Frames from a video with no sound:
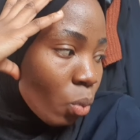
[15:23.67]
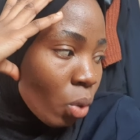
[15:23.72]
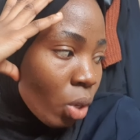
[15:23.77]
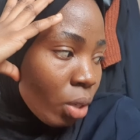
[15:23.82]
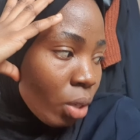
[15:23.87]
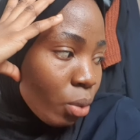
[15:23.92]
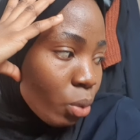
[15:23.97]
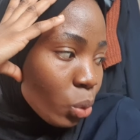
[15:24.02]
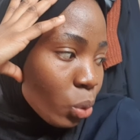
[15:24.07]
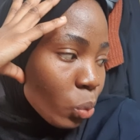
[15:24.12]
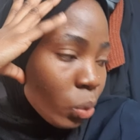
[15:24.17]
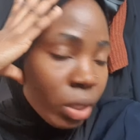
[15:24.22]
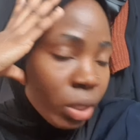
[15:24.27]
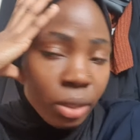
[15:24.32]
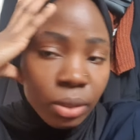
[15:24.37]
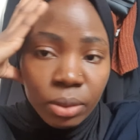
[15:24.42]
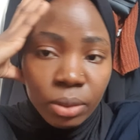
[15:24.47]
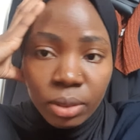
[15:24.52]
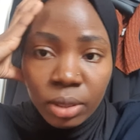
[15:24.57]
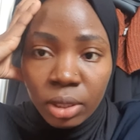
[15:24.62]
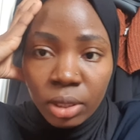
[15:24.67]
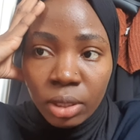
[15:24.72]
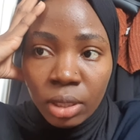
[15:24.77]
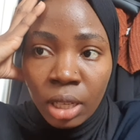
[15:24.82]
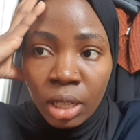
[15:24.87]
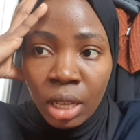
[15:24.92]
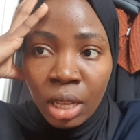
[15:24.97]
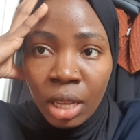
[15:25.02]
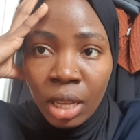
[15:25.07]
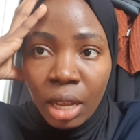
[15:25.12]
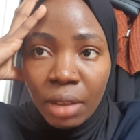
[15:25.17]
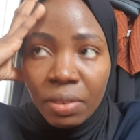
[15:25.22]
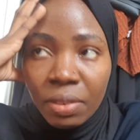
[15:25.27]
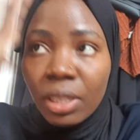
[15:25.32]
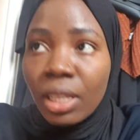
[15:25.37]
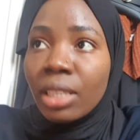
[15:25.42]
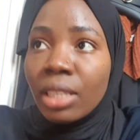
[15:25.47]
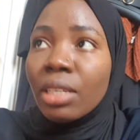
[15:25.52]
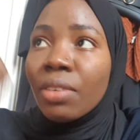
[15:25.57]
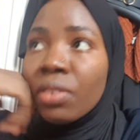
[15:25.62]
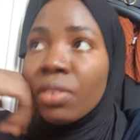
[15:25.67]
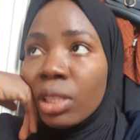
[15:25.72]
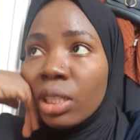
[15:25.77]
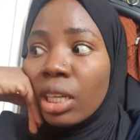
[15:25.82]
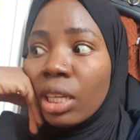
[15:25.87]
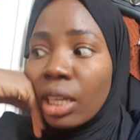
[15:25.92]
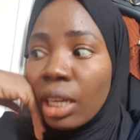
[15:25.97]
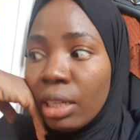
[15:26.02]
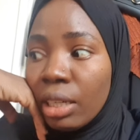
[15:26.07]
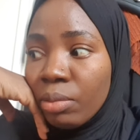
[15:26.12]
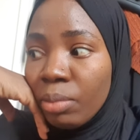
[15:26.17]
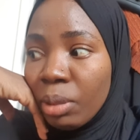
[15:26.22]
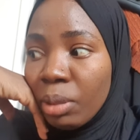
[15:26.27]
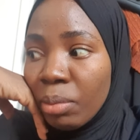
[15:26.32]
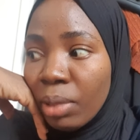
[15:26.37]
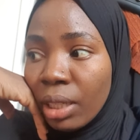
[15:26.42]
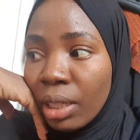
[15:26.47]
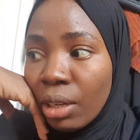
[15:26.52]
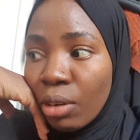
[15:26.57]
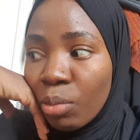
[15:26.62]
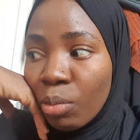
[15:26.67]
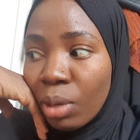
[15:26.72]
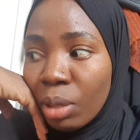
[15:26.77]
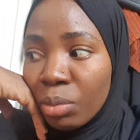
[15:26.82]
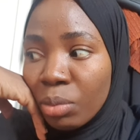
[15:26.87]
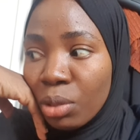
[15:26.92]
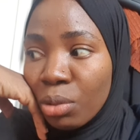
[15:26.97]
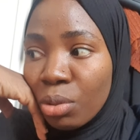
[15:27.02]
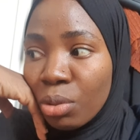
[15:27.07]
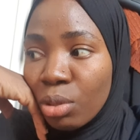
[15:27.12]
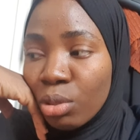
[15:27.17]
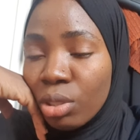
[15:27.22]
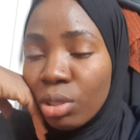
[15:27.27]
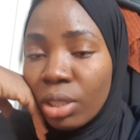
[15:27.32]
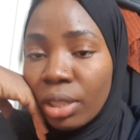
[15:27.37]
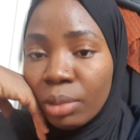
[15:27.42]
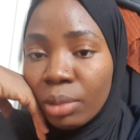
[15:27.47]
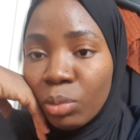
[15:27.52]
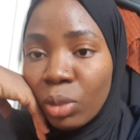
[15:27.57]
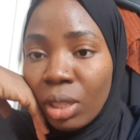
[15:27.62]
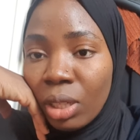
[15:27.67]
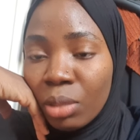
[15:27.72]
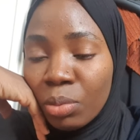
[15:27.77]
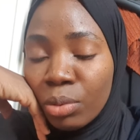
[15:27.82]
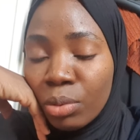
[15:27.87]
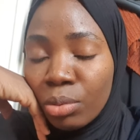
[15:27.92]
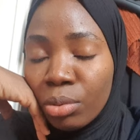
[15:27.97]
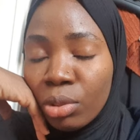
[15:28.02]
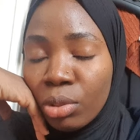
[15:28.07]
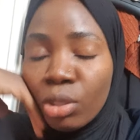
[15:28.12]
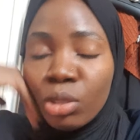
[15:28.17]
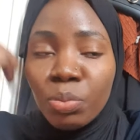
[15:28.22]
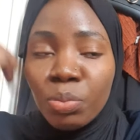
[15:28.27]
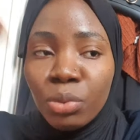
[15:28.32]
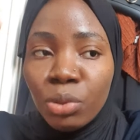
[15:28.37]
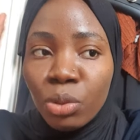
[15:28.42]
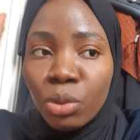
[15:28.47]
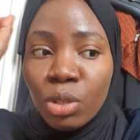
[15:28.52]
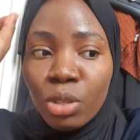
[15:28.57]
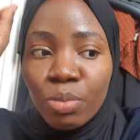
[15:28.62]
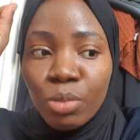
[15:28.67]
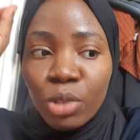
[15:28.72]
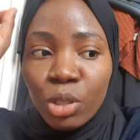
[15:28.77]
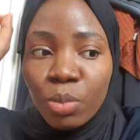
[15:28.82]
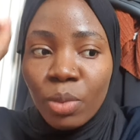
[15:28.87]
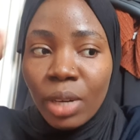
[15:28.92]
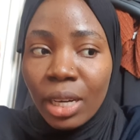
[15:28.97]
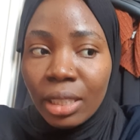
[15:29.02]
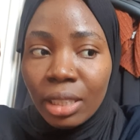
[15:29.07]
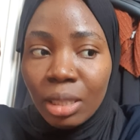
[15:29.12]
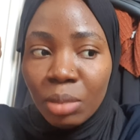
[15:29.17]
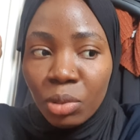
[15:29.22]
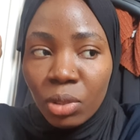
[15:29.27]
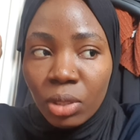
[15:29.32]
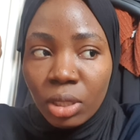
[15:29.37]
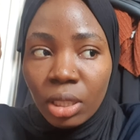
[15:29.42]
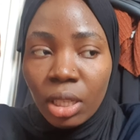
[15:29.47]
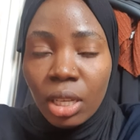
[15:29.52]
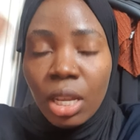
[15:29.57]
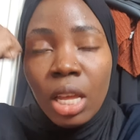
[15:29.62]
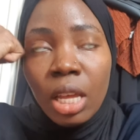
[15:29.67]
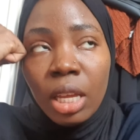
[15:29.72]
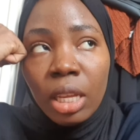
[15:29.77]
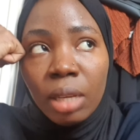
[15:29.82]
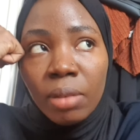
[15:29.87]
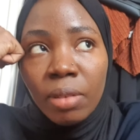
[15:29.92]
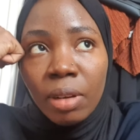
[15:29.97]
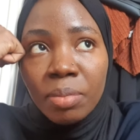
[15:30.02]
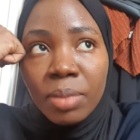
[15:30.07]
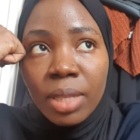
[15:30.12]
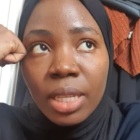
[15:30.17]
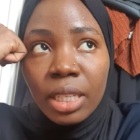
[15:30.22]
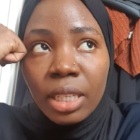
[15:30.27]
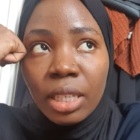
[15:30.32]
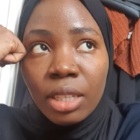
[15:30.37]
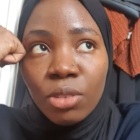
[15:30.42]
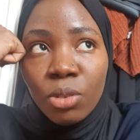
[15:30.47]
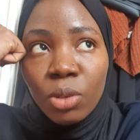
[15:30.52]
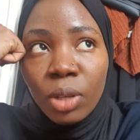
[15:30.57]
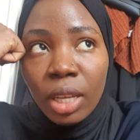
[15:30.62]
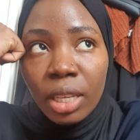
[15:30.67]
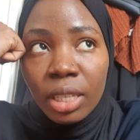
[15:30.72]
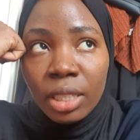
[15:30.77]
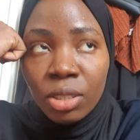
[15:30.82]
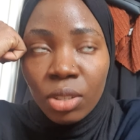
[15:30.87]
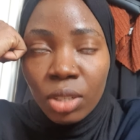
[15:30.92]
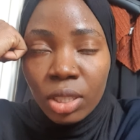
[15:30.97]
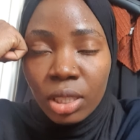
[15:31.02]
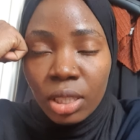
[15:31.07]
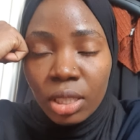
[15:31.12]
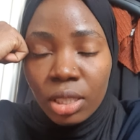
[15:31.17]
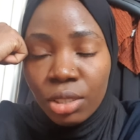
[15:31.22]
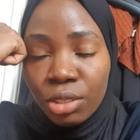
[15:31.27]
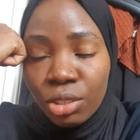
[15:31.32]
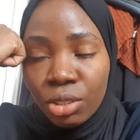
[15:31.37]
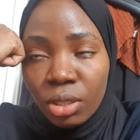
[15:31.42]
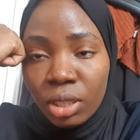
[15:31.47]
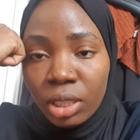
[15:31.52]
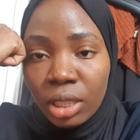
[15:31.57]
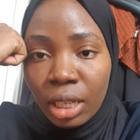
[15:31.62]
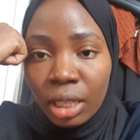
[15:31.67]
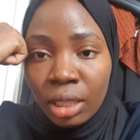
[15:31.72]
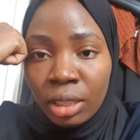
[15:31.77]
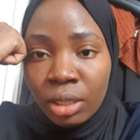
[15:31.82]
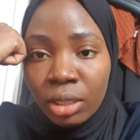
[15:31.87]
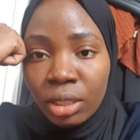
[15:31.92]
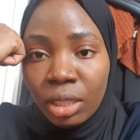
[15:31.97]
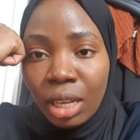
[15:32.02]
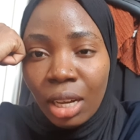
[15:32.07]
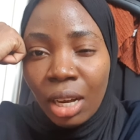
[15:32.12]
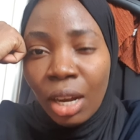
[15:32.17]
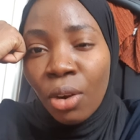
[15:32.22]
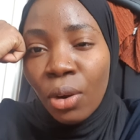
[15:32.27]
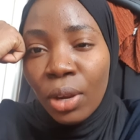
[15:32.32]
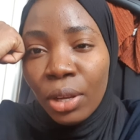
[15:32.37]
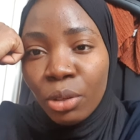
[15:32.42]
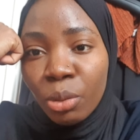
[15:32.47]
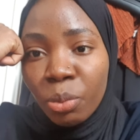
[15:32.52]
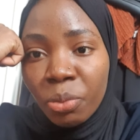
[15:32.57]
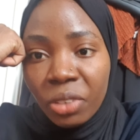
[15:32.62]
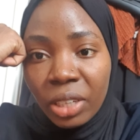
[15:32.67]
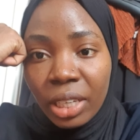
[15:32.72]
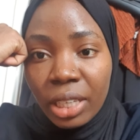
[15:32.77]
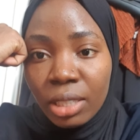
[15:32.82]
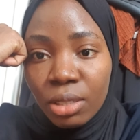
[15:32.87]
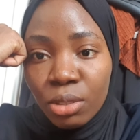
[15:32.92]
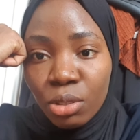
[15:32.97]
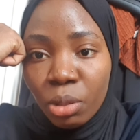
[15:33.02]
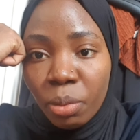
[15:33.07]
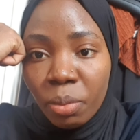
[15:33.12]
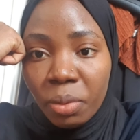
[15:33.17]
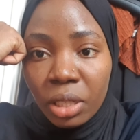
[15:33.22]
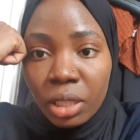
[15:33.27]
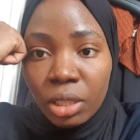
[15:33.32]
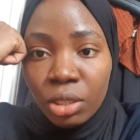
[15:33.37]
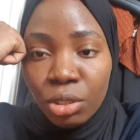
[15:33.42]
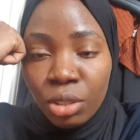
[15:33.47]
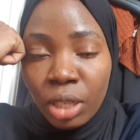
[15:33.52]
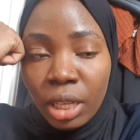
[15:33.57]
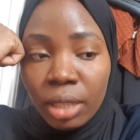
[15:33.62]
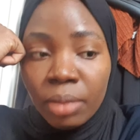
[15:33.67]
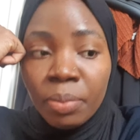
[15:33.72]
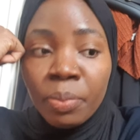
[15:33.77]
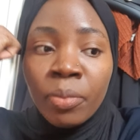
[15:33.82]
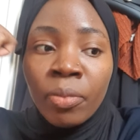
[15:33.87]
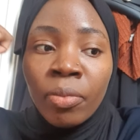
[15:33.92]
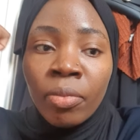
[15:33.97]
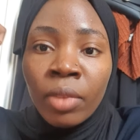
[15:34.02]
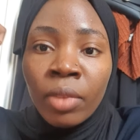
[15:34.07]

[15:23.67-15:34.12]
What else? I think that's everything that I can remember now, but I'm just going to try as much as possible, just put those small items, because if I'm thinking, okay, it's just this, it's just that, I'll end up forgetting something. Do you get?